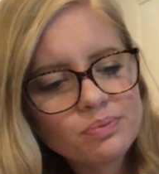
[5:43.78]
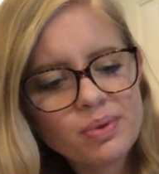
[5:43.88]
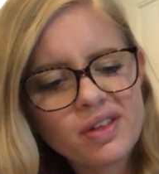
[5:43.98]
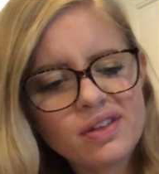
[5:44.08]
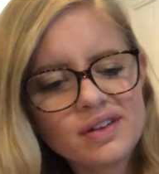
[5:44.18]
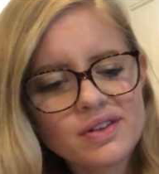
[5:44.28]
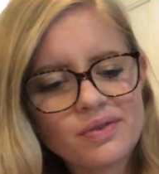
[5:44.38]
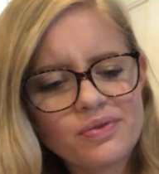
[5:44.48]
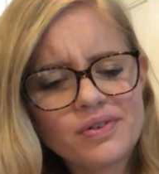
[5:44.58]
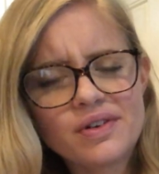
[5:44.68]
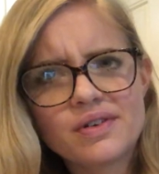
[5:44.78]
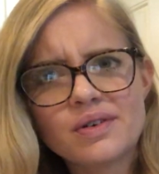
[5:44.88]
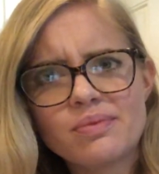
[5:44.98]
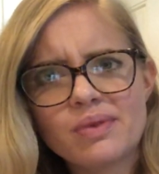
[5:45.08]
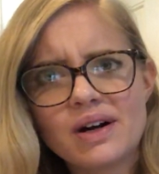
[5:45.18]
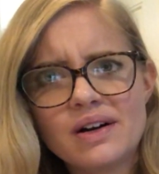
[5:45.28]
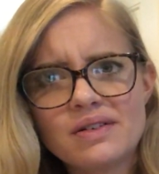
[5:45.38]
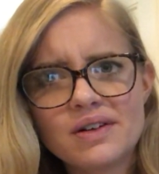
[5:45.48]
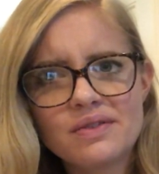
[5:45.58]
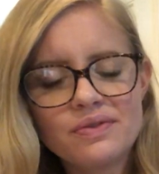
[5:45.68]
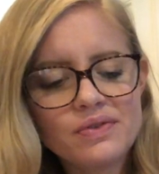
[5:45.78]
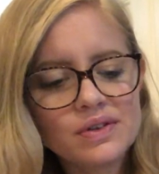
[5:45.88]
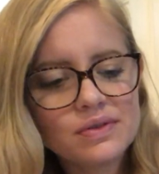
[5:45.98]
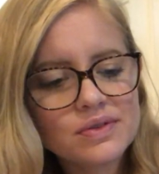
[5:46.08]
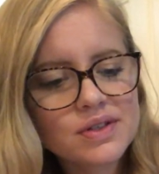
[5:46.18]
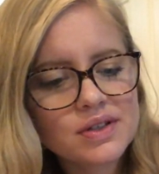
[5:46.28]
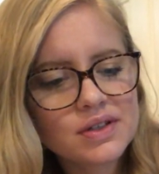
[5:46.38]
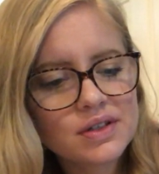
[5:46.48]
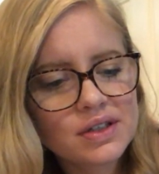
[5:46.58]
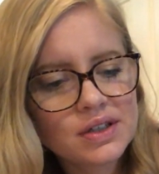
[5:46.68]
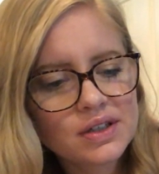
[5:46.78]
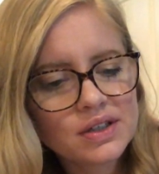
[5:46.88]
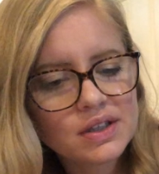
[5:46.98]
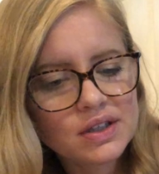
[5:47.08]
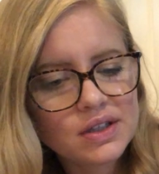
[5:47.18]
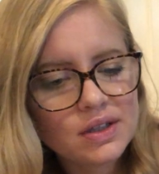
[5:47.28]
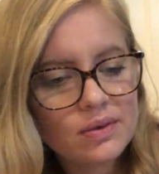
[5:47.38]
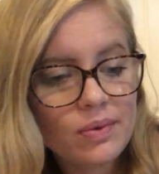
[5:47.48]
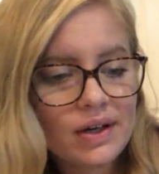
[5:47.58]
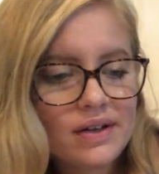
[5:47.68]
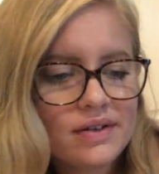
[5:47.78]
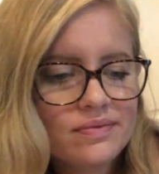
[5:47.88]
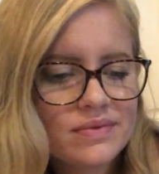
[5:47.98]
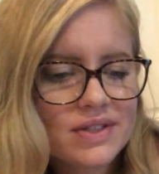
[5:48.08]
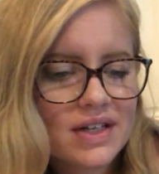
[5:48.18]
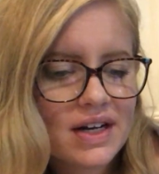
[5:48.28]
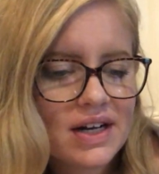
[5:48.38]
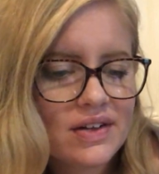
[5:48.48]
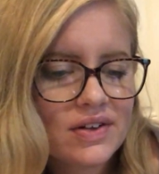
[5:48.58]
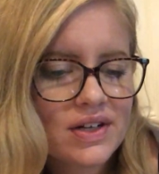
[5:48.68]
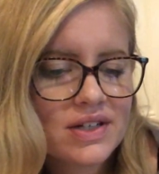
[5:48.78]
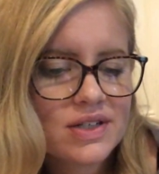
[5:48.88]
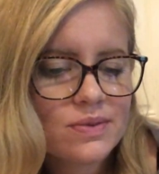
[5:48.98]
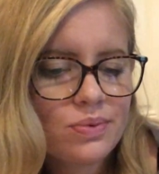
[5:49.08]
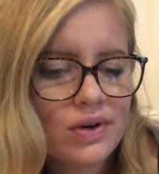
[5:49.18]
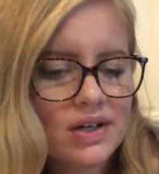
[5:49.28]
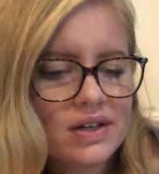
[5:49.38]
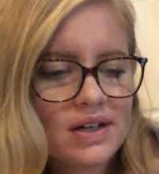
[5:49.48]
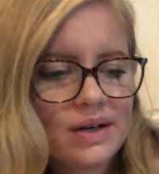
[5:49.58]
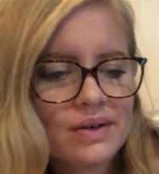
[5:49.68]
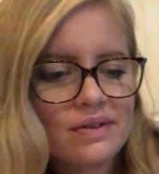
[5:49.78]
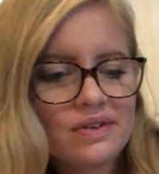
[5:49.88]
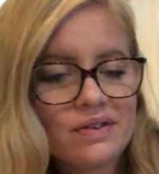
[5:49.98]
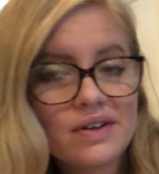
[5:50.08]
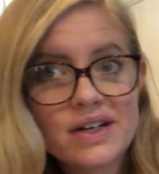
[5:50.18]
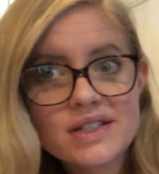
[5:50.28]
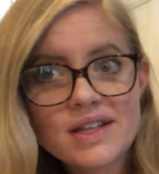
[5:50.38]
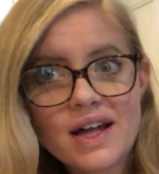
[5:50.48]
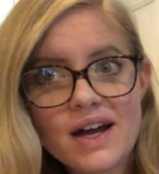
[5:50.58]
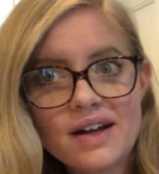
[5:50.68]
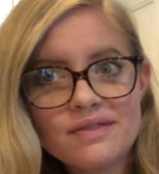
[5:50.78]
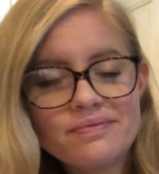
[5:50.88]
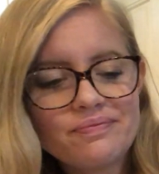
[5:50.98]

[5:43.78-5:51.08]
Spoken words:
Bathilda furrowed her brow, confused. Well, said Ida, looking disappointed, I would have never guessed that.